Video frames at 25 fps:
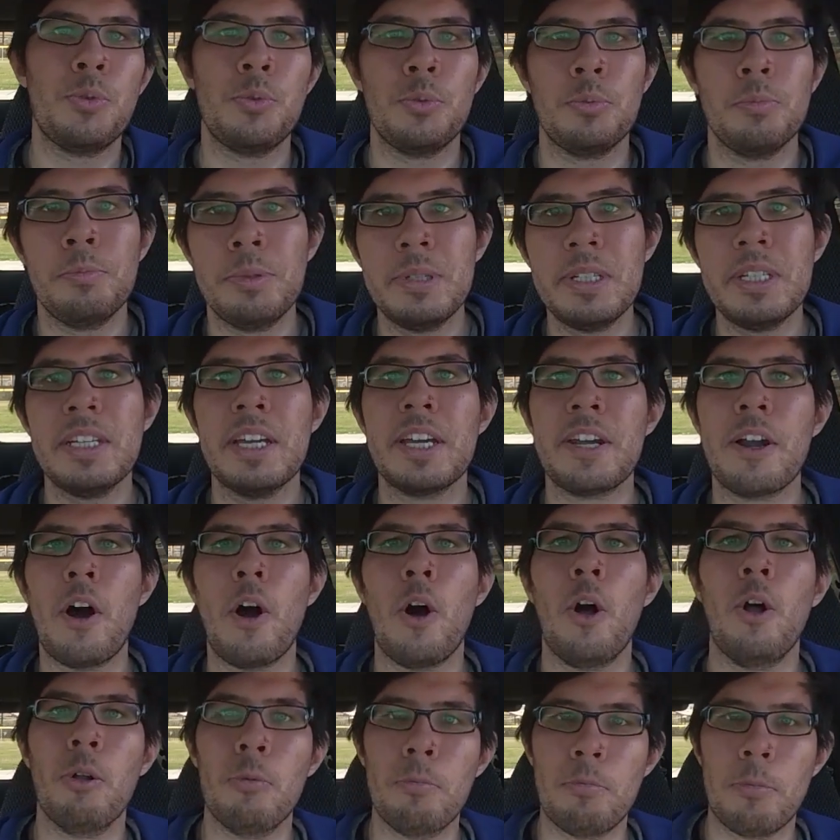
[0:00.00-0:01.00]
to be at
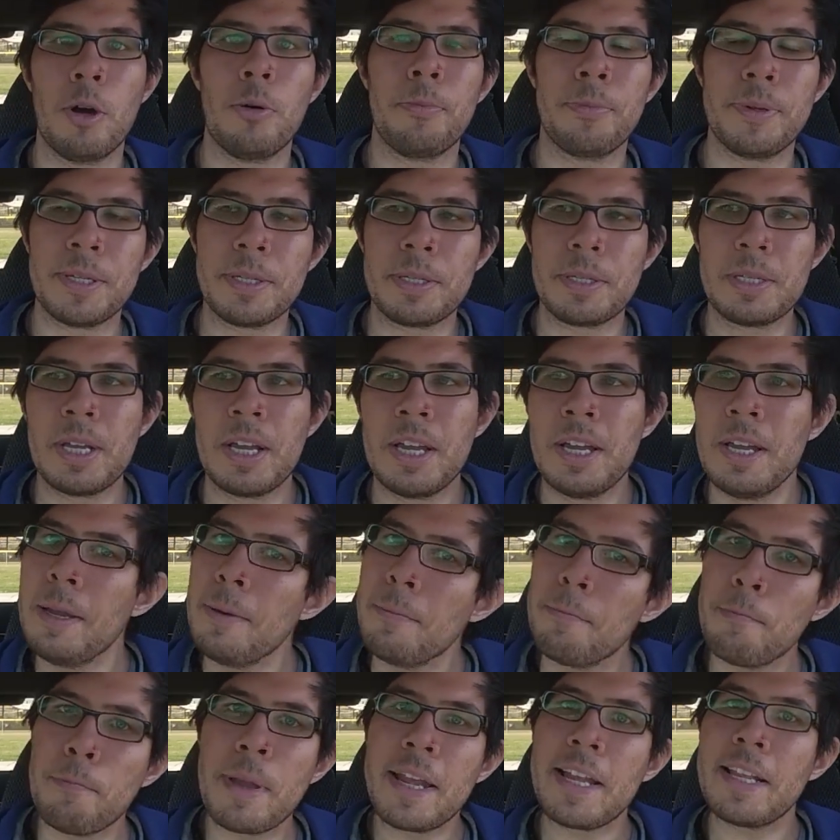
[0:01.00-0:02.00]
all moments
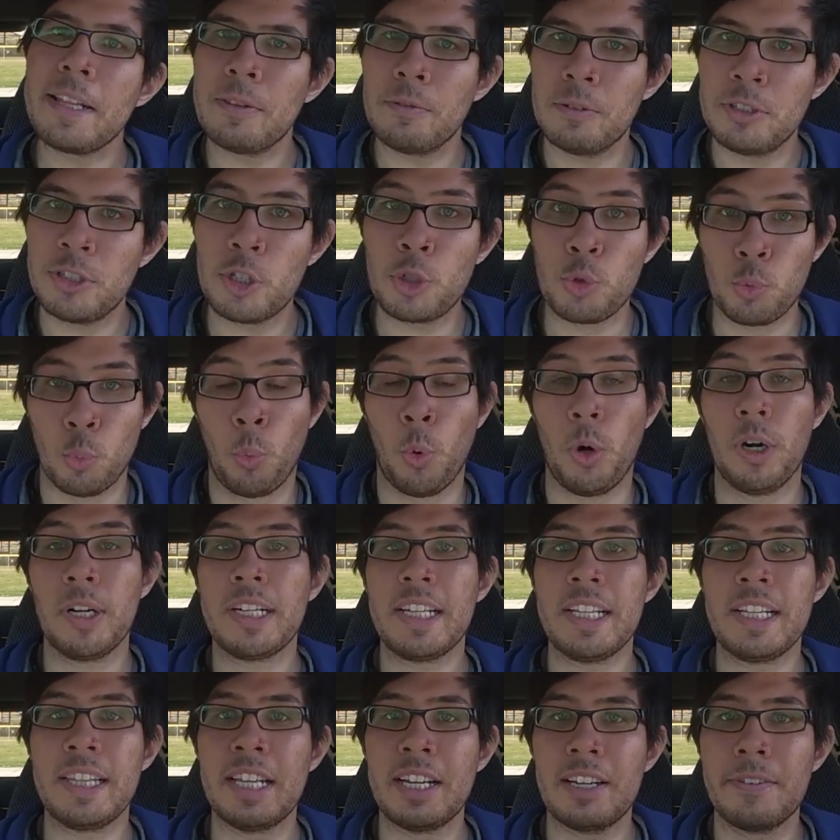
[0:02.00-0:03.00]
made just
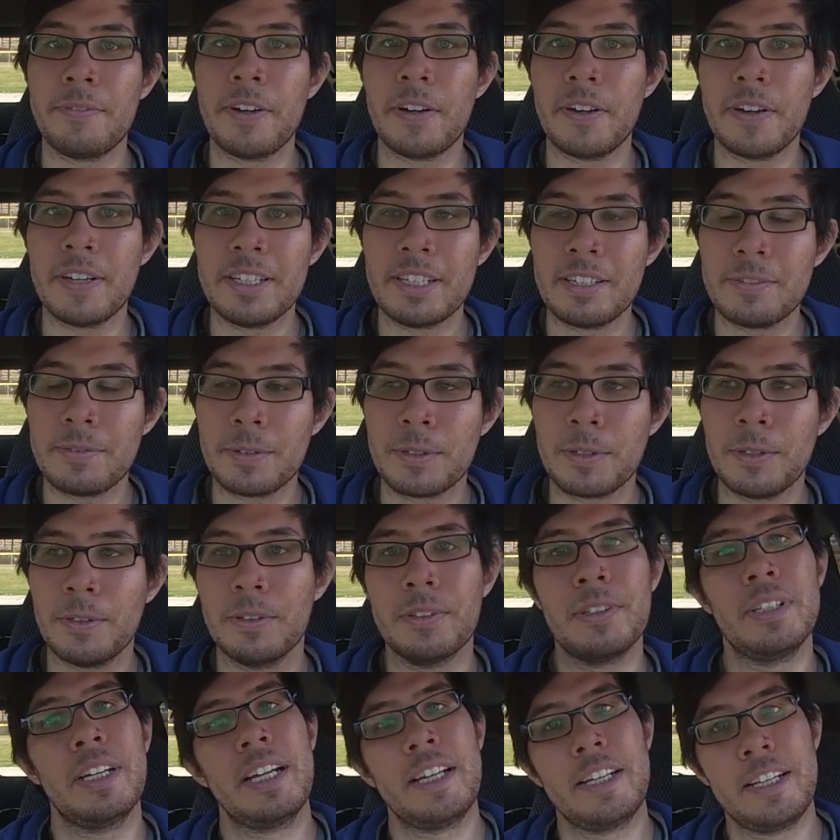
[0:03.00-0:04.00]
working there very
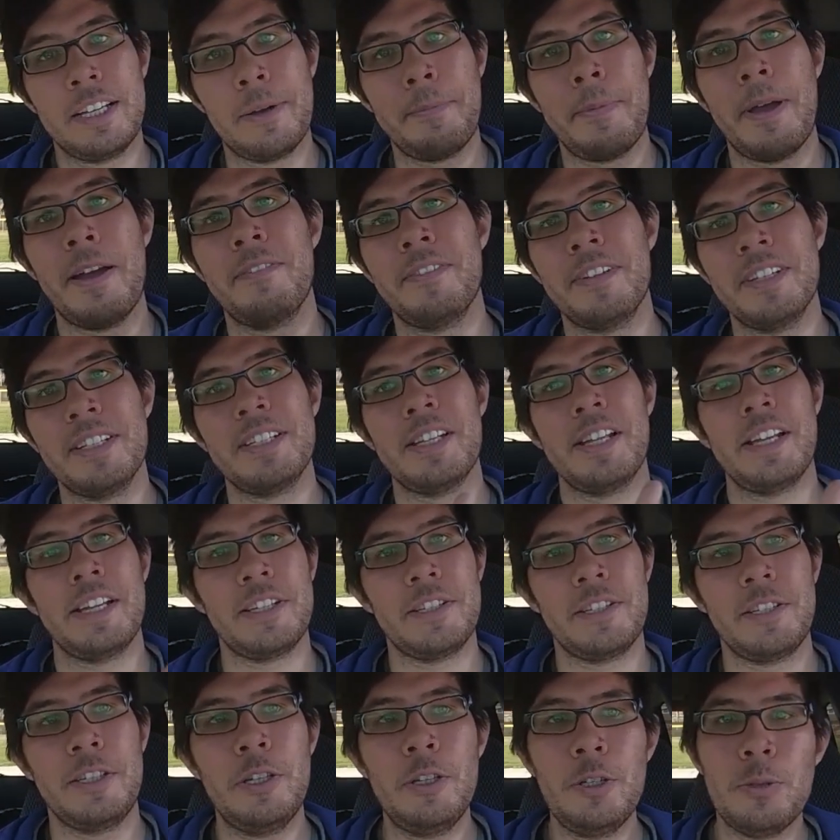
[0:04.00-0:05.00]
difficult. And I kept having to say,
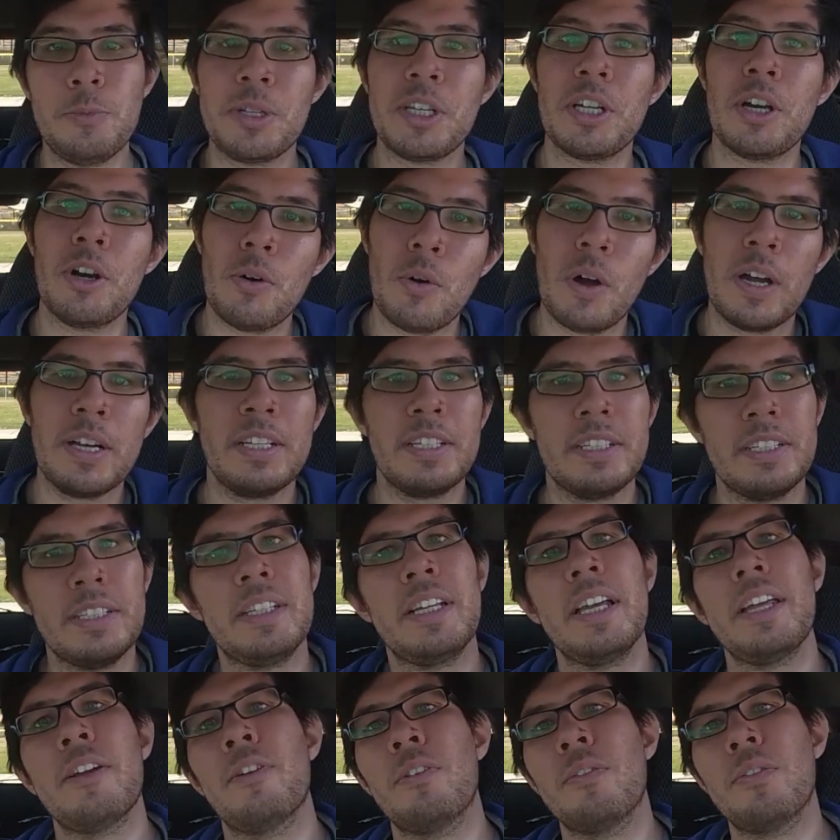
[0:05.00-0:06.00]
excuse me, oh, I need to
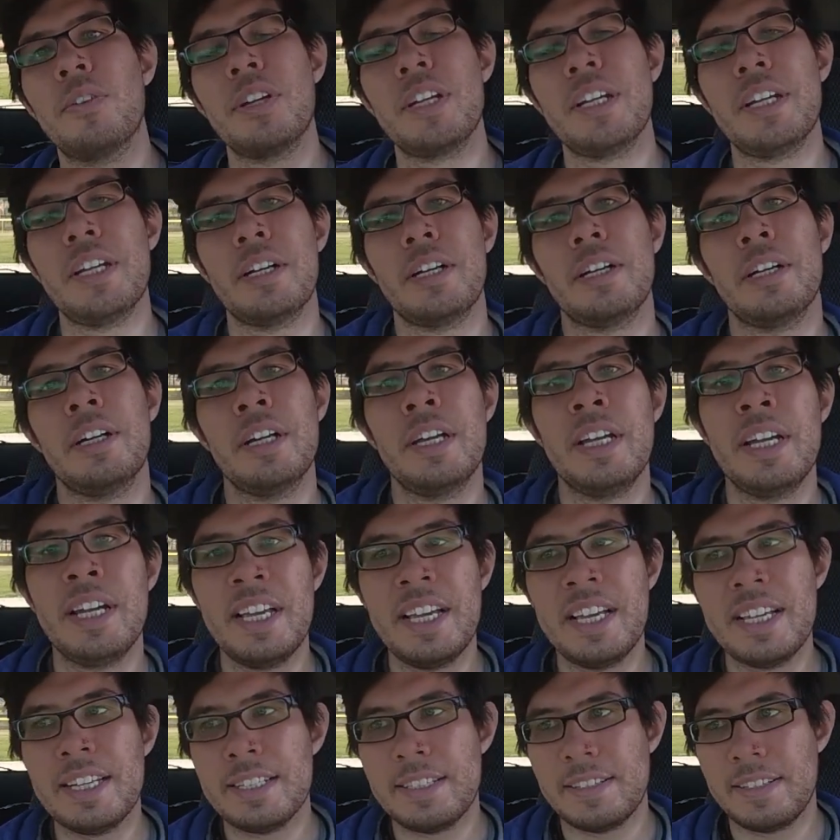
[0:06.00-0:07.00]
get over here,
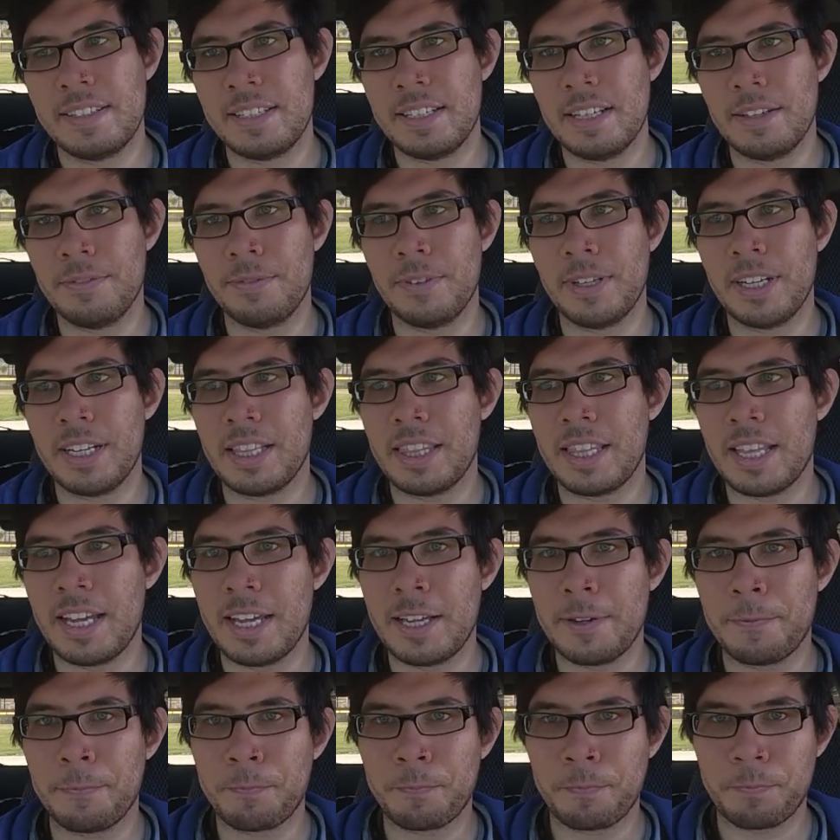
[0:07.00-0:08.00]
and stuff like
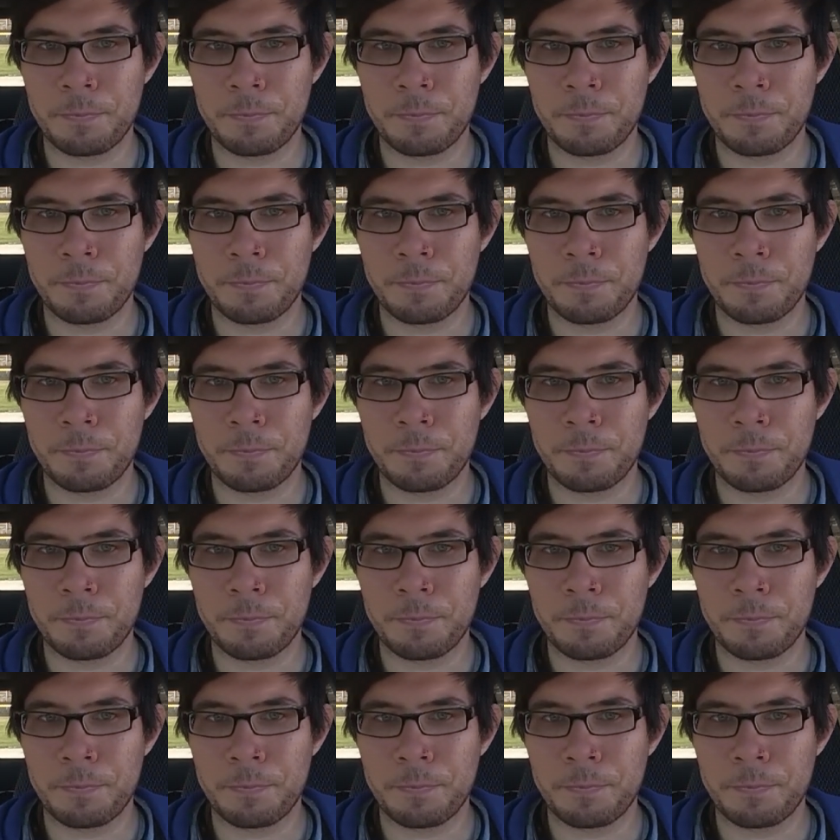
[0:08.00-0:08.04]
that.